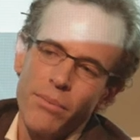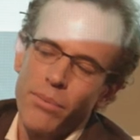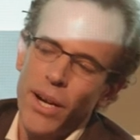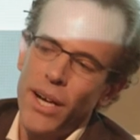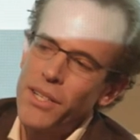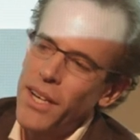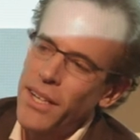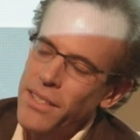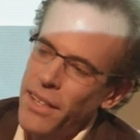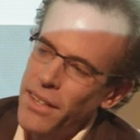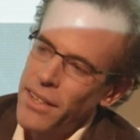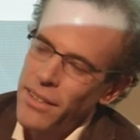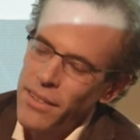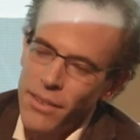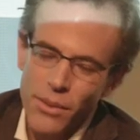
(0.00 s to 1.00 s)
project on
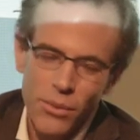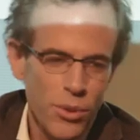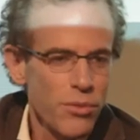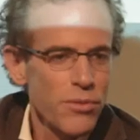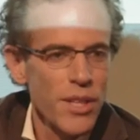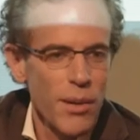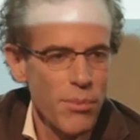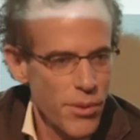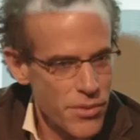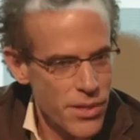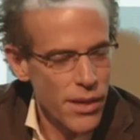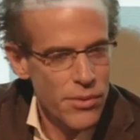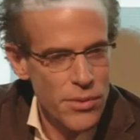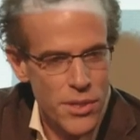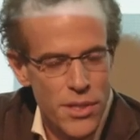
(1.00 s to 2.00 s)
the rooftop of
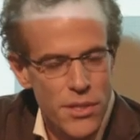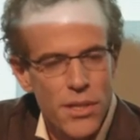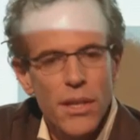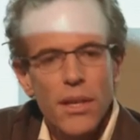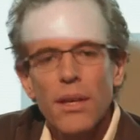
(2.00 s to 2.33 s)
Selfridges,